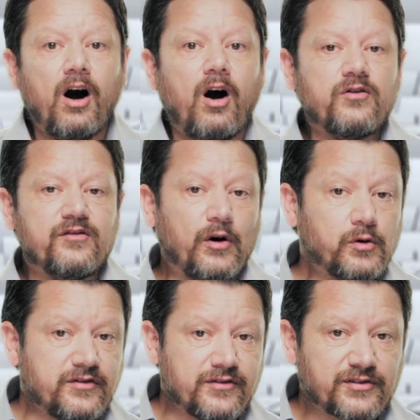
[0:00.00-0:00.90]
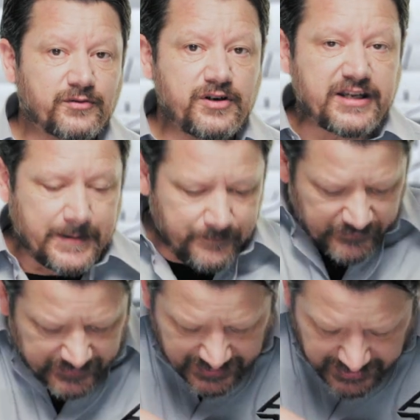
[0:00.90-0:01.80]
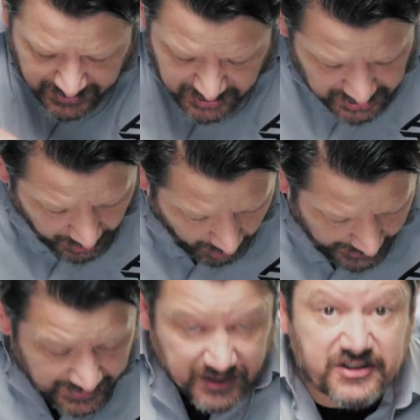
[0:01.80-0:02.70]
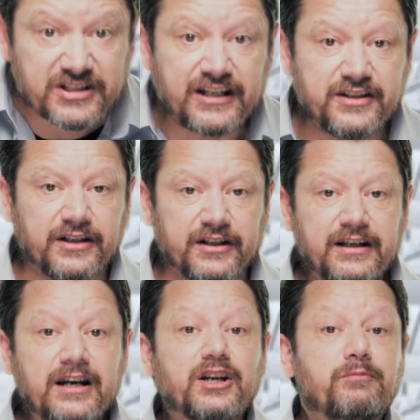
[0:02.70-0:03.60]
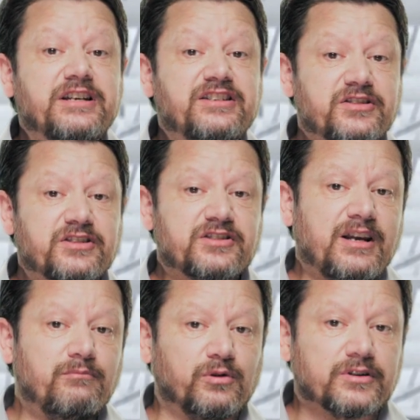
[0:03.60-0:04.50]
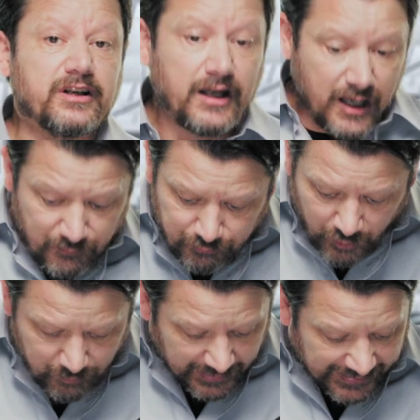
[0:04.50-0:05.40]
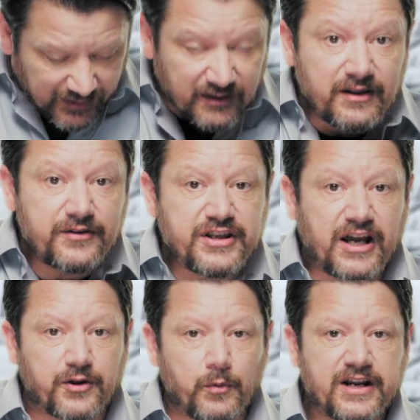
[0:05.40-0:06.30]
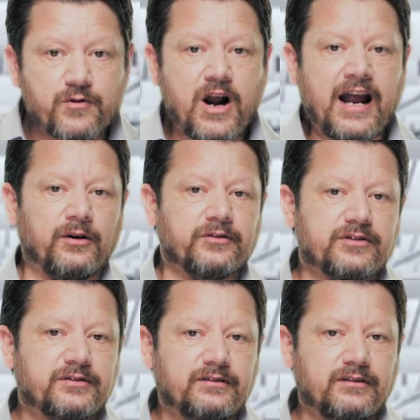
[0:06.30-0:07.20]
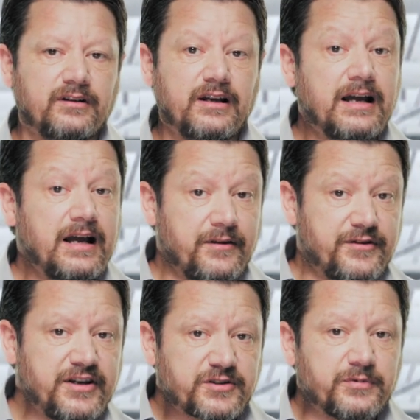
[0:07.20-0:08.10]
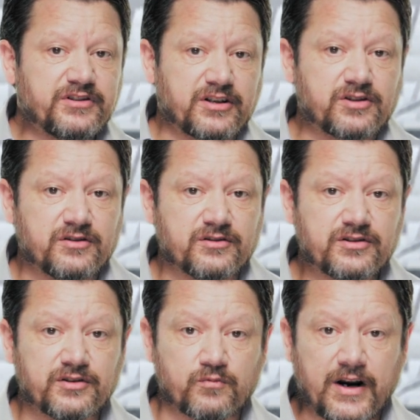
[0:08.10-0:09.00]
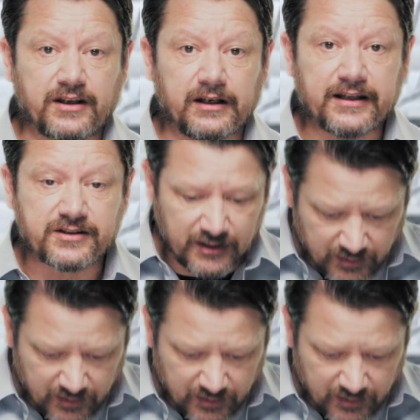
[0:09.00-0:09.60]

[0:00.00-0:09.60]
On the Vulcan 3, this entire cylinder can be disassembled and put back the other way around. This positions the regulator